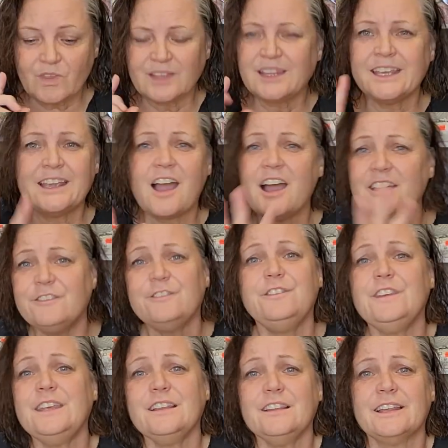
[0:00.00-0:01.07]
Like, I
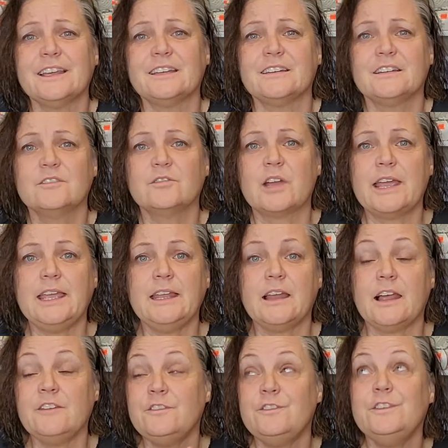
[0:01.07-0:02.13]
feel it, right?
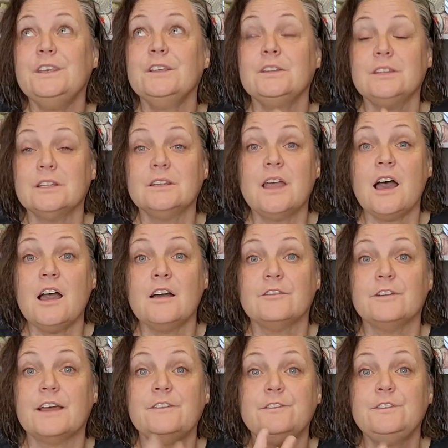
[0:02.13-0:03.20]
I feel the
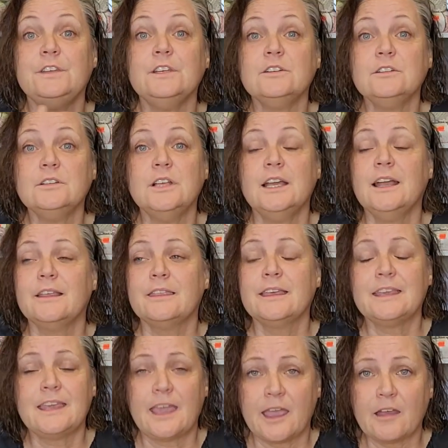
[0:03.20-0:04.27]
love. I feel the
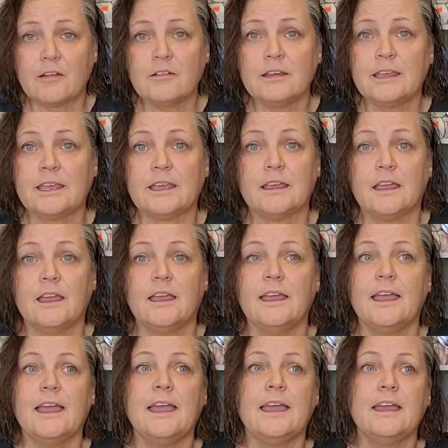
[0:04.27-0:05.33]
caring.
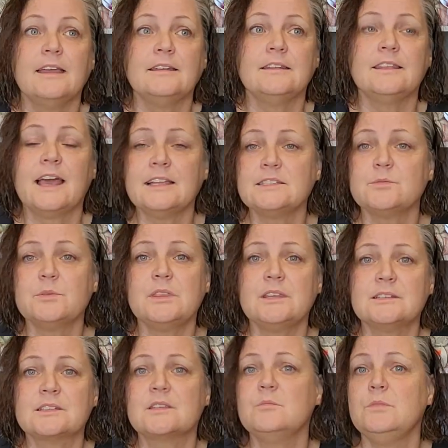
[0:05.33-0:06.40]
And that's what
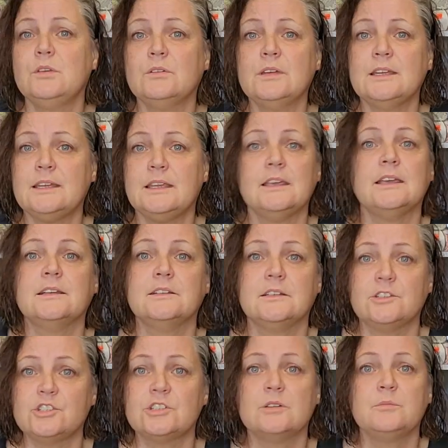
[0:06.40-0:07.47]
this community
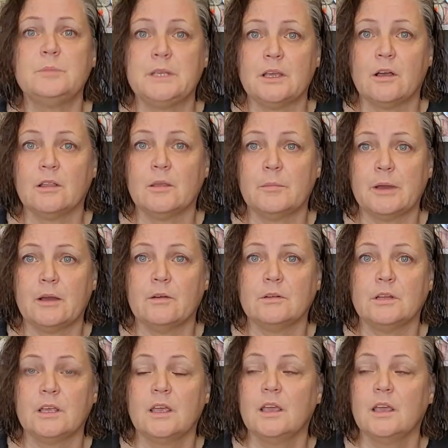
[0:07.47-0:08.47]
should be all about.